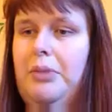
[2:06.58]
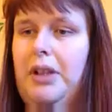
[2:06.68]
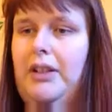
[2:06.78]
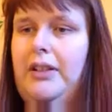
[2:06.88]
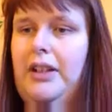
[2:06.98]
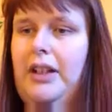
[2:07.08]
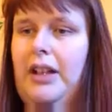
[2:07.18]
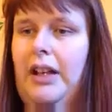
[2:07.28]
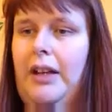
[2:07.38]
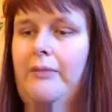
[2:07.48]
but
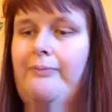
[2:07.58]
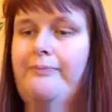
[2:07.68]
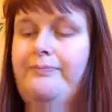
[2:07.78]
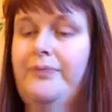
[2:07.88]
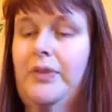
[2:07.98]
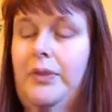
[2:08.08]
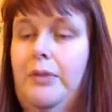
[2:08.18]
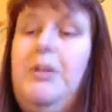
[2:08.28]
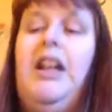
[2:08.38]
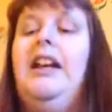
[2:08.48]
for
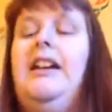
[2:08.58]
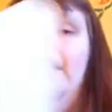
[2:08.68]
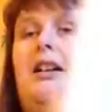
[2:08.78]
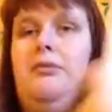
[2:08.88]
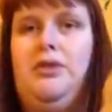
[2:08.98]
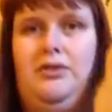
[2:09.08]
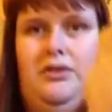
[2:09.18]
me, I'm not